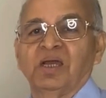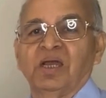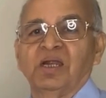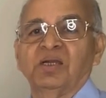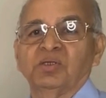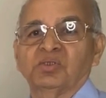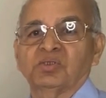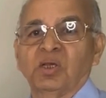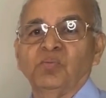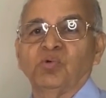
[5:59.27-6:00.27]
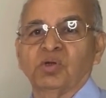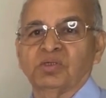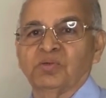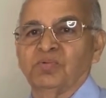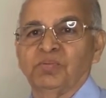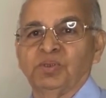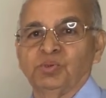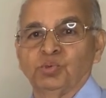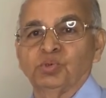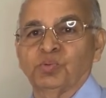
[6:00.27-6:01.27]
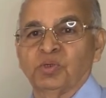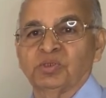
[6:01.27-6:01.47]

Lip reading: and some water will be used for